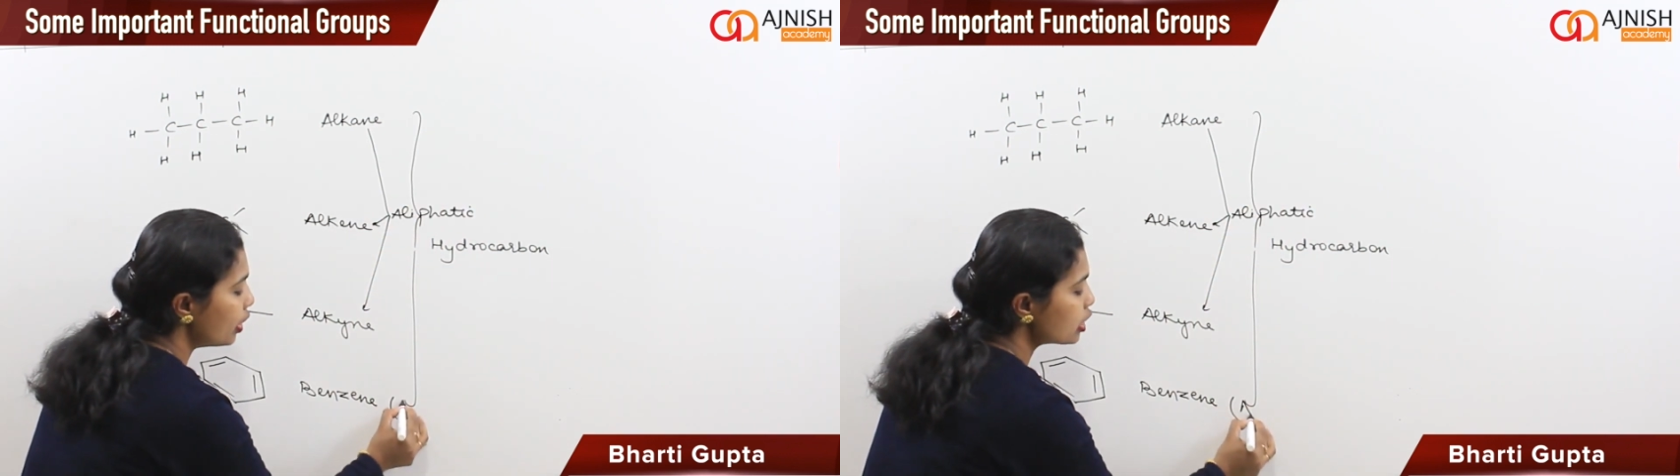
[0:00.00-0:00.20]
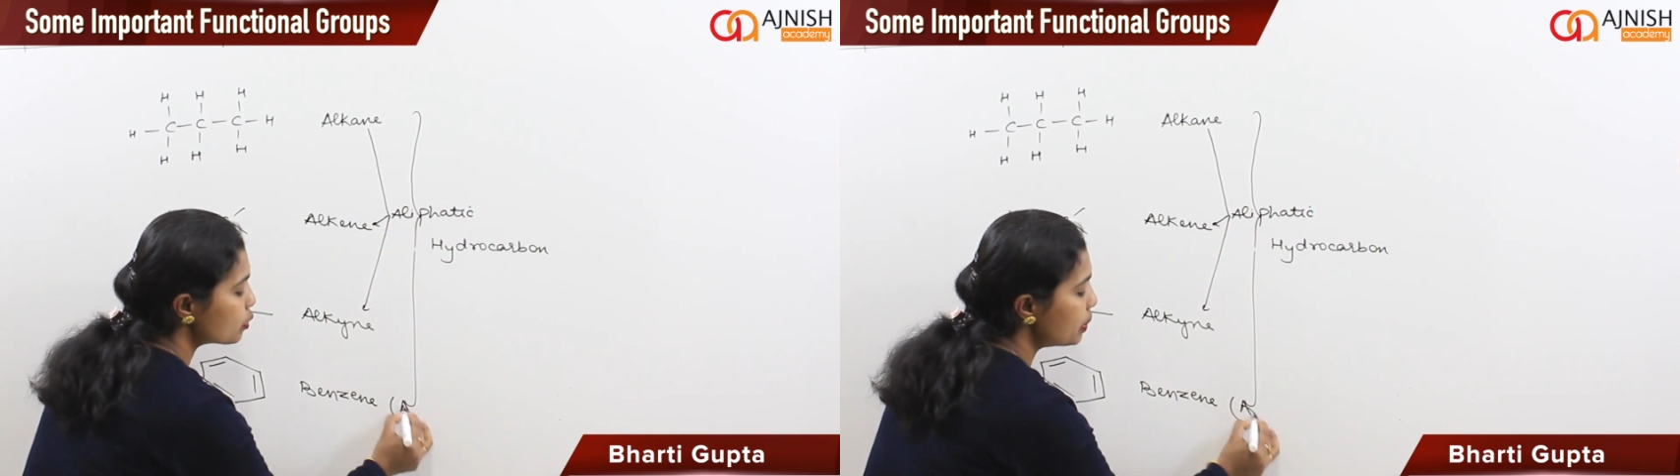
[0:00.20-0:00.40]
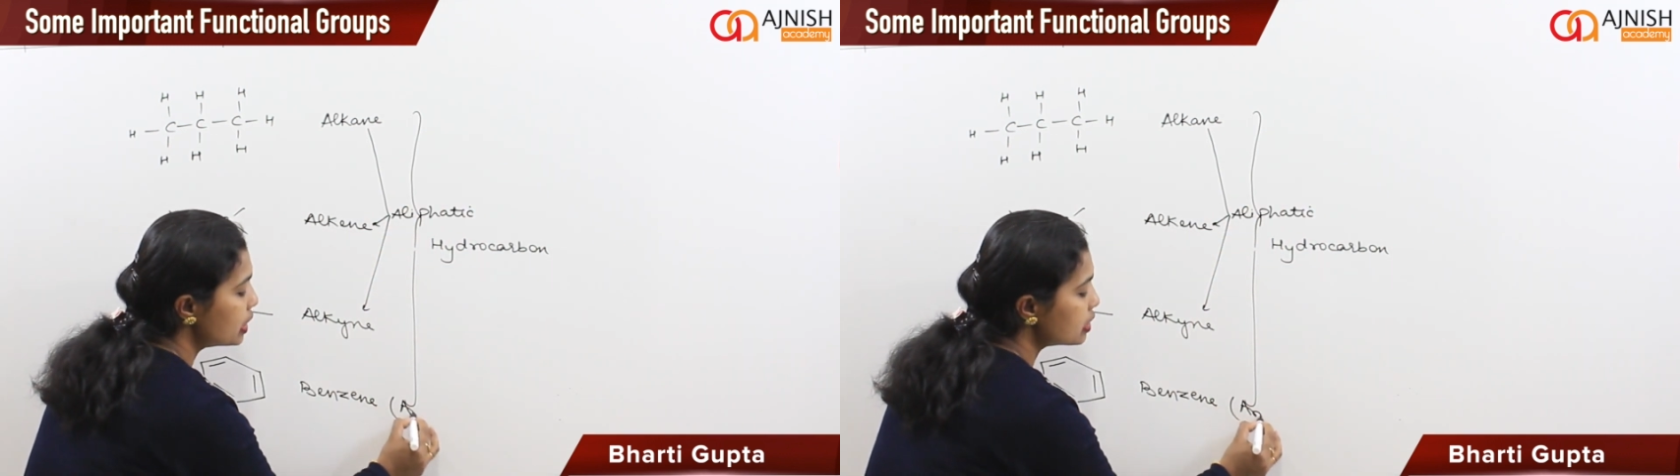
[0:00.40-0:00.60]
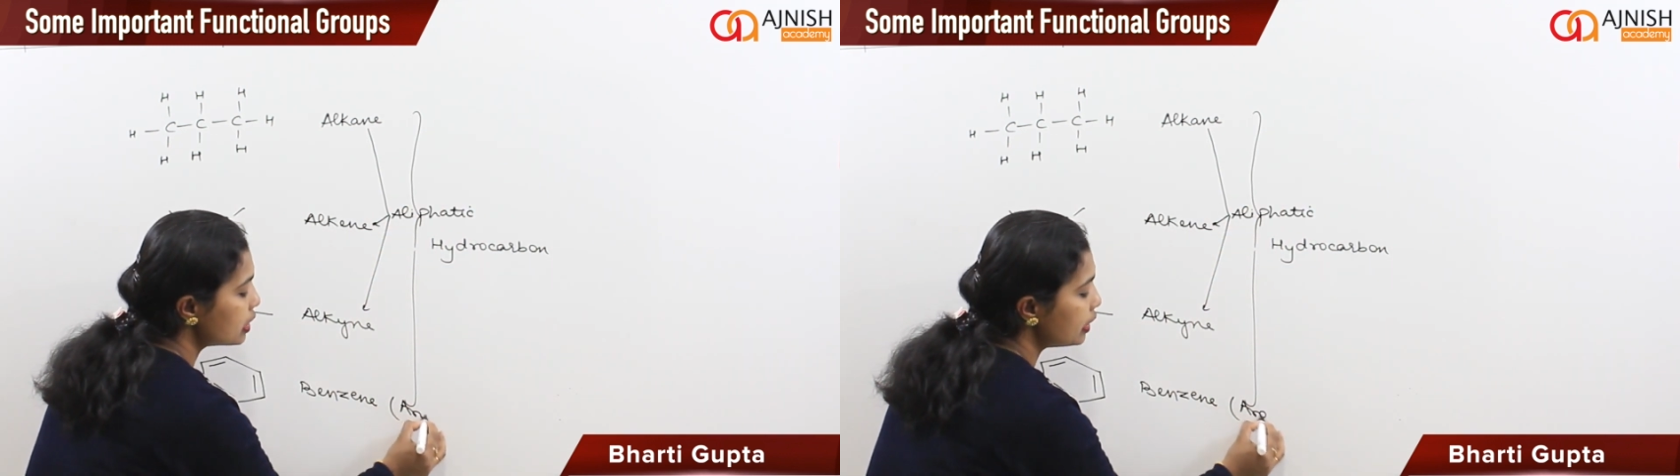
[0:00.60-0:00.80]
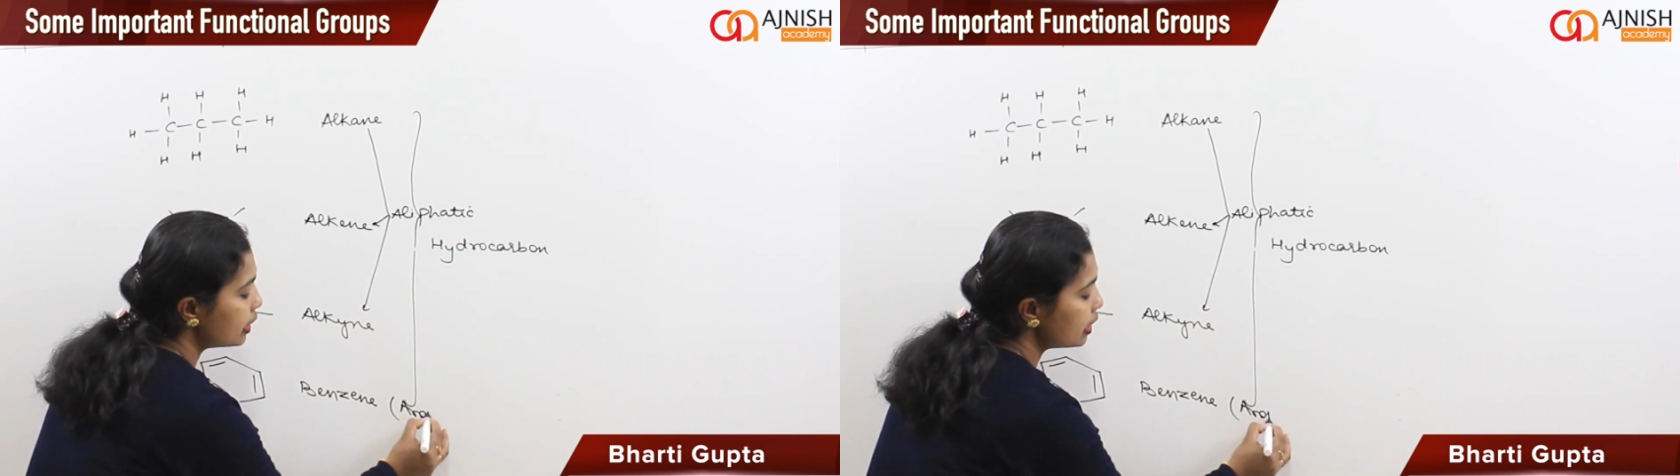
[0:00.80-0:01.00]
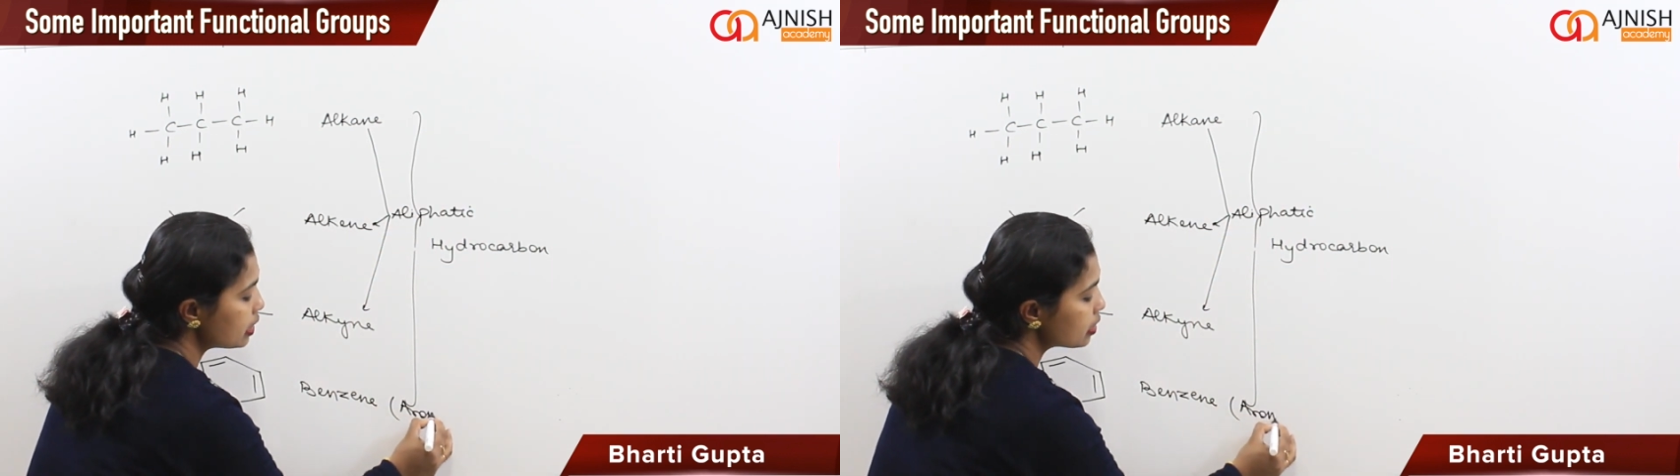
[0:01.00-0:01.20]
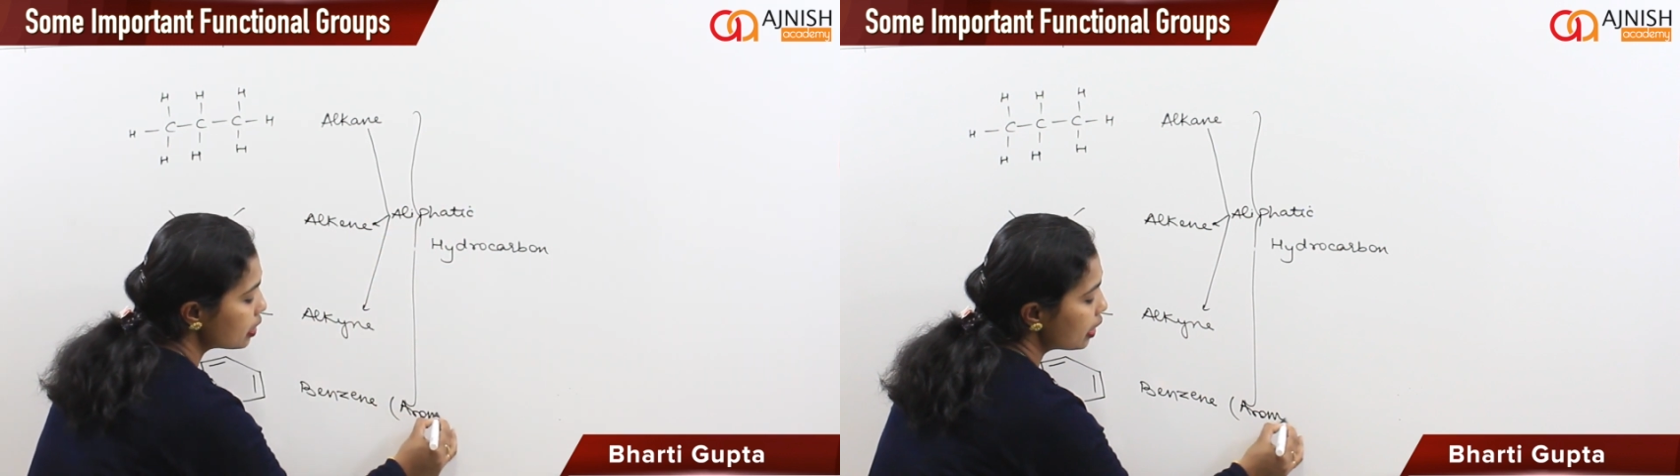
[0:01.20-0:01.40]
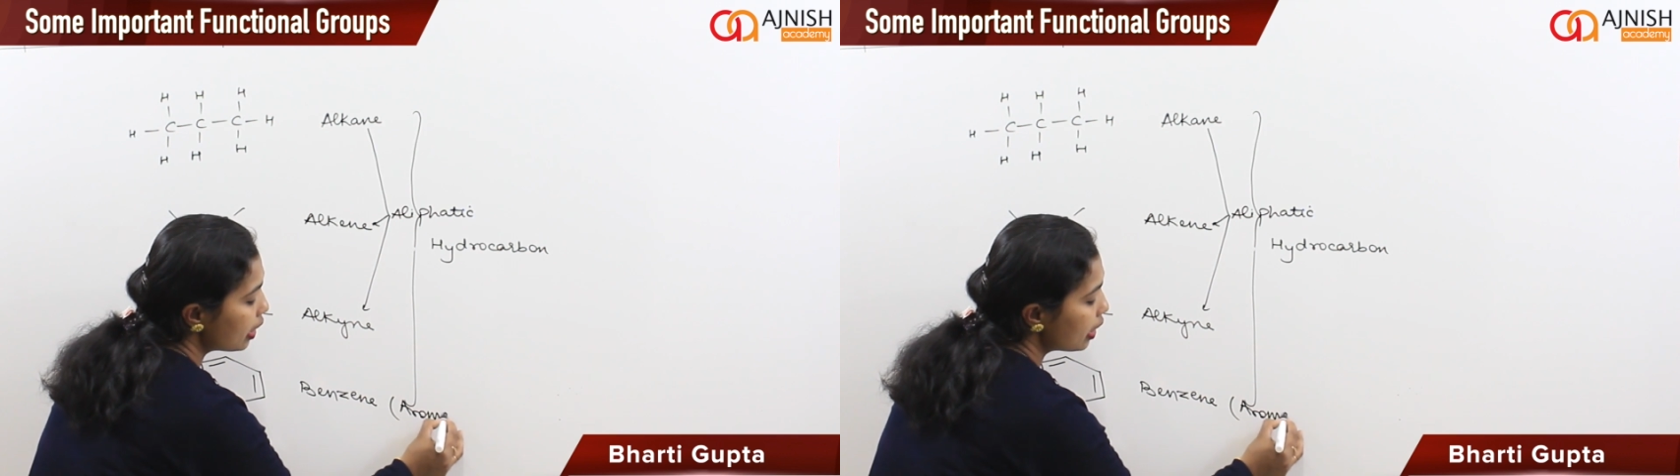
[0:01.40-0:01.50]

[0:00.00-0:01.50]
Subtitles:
whereas benzene is